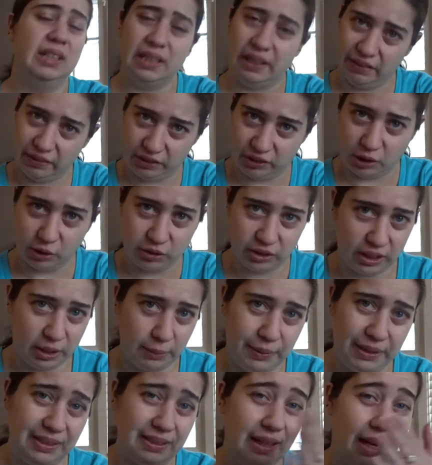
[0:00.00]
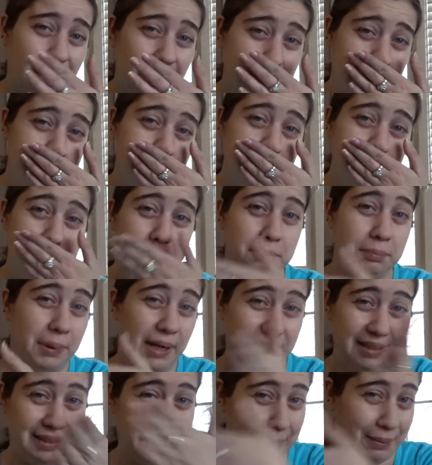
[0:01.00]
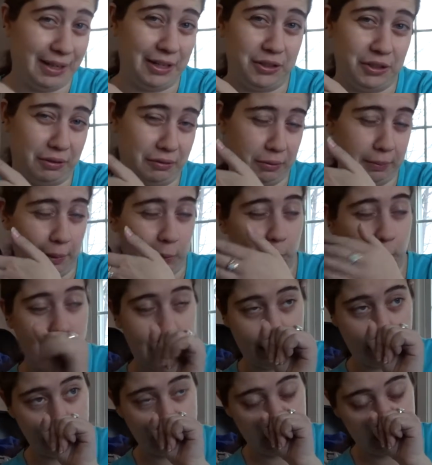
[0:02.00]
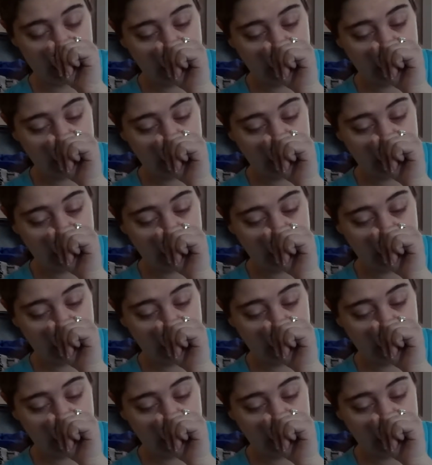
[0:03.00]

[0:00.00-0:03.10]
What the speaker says: And the snow's gonna be done by the time I actually have to be at work.